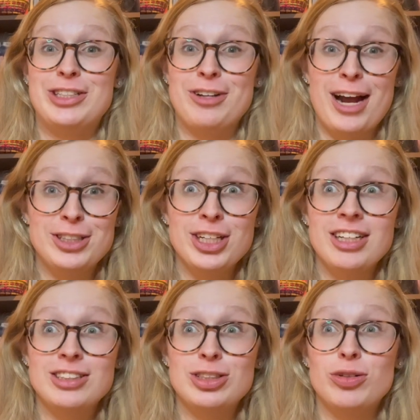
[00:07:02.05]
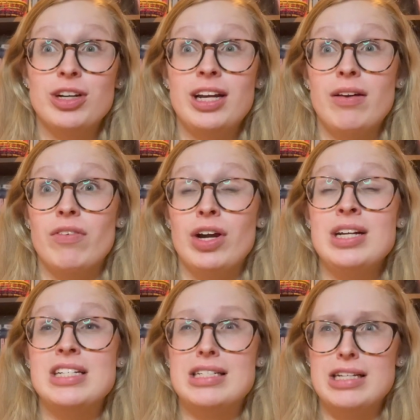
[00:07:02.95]
tragic story,
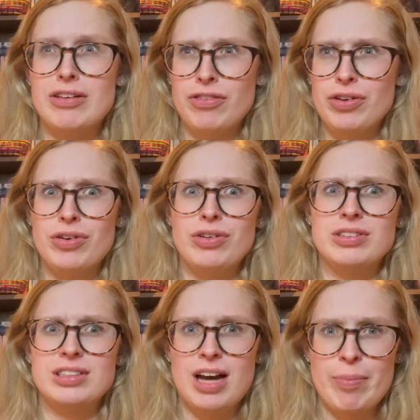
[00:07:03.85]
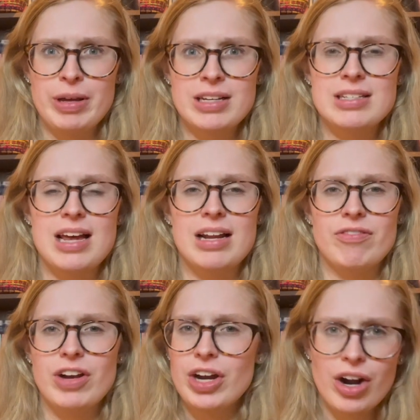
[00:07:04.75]
very difficult topics, and
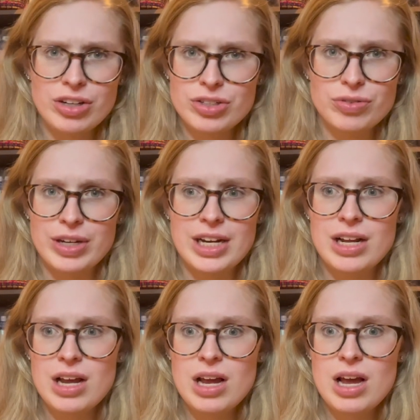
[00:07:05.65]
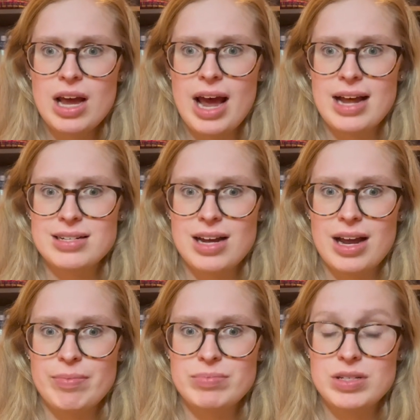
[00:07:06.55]
very hard to read at
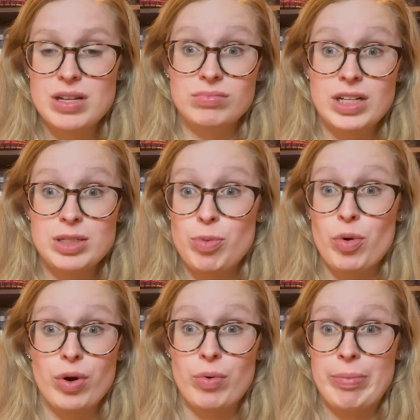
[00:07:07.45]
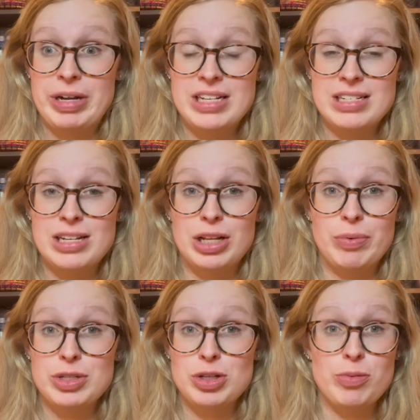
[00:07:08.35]
times. This poor woman is dealing
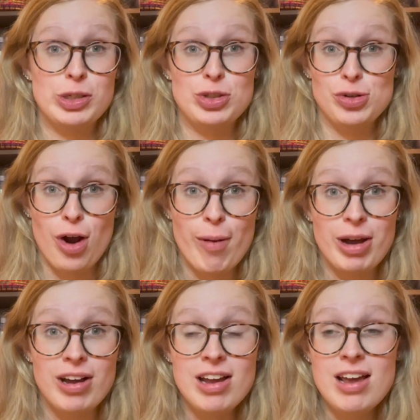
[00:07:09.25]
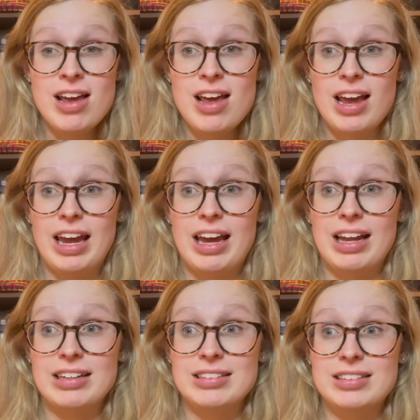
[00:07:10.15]
with so much trauma
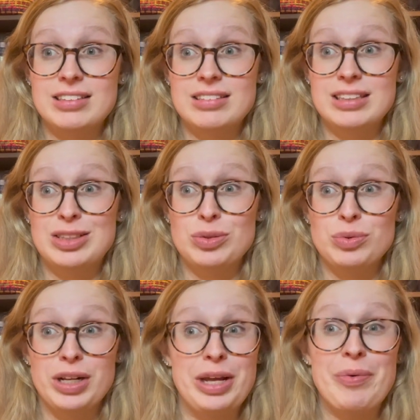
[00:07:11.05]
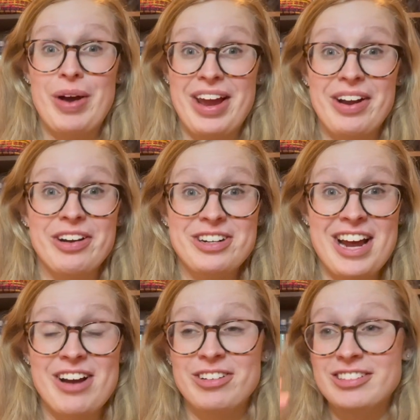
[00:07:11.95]
and it's really weighing her
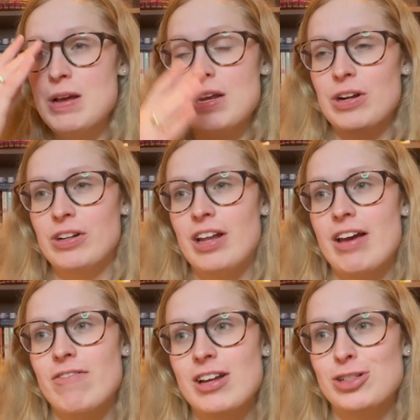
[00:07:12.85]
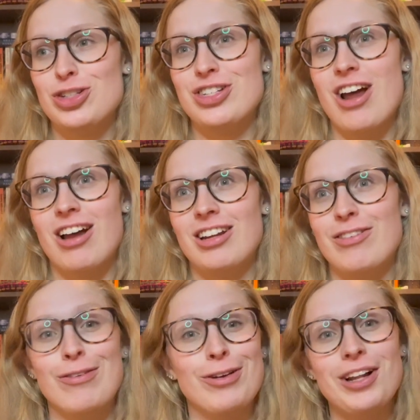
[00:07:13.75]
down in her life and she's not
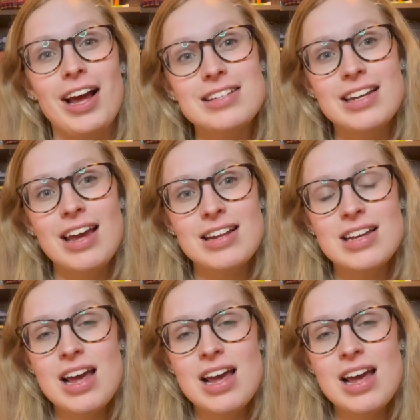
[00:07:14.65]
even realizing it.